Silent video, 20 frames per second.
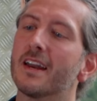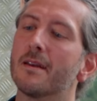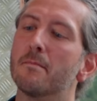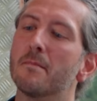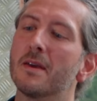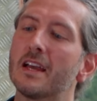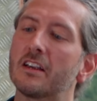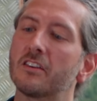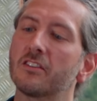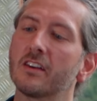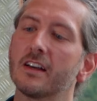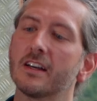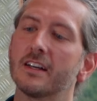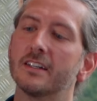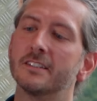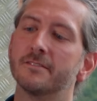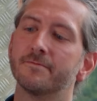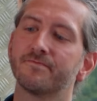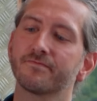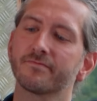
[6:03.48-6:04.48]
and it makes
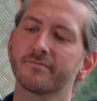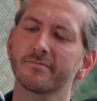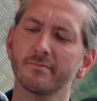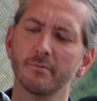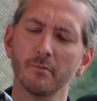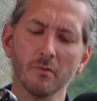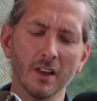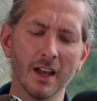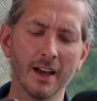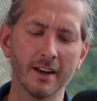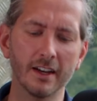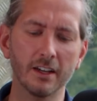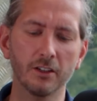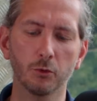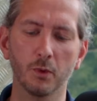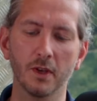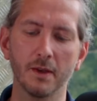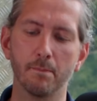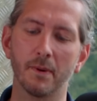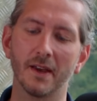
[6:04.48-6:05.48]
a
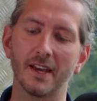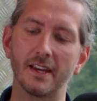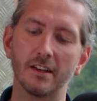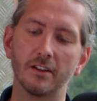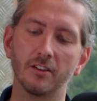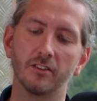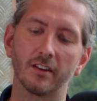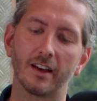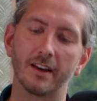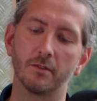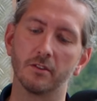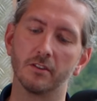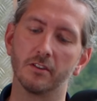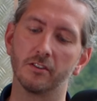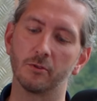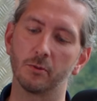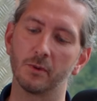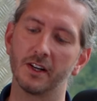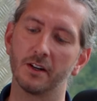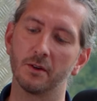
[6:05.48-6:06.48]
nice wee ping sound
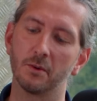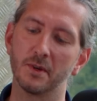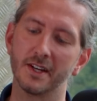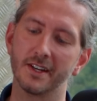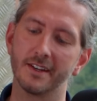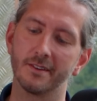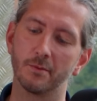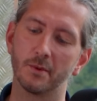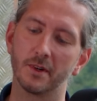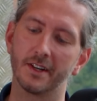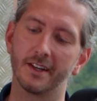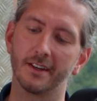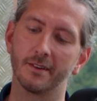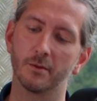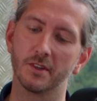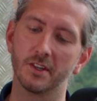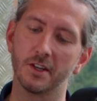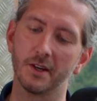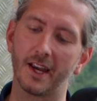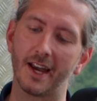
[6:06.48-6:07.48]
as well
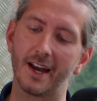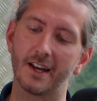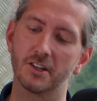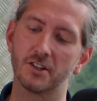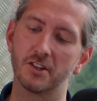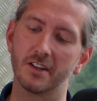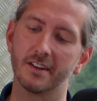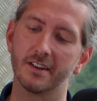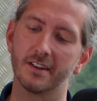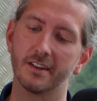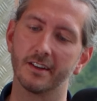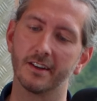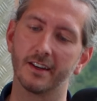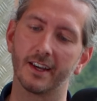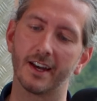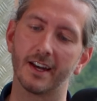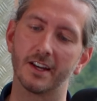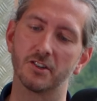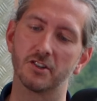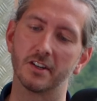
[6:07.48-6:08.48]
when you catch
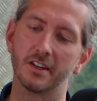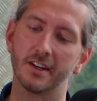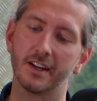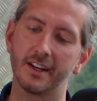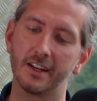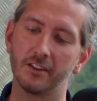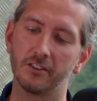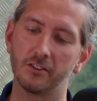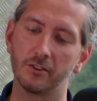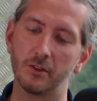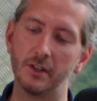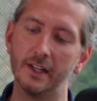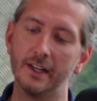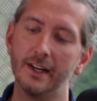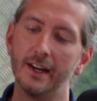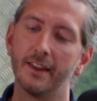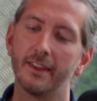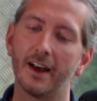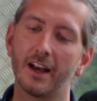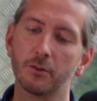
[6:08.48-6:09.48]
it nice. So
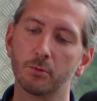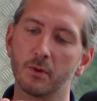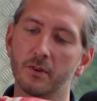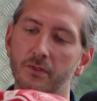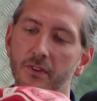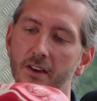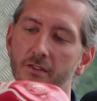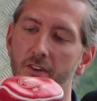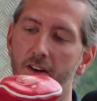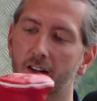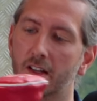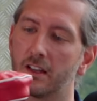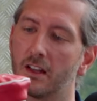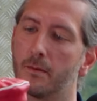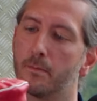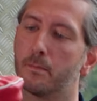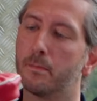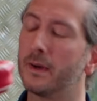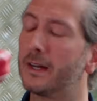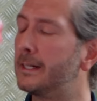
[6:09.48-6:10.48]
that's my favourite
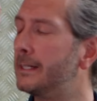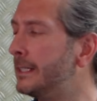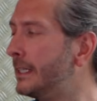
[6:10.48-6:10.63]
club. But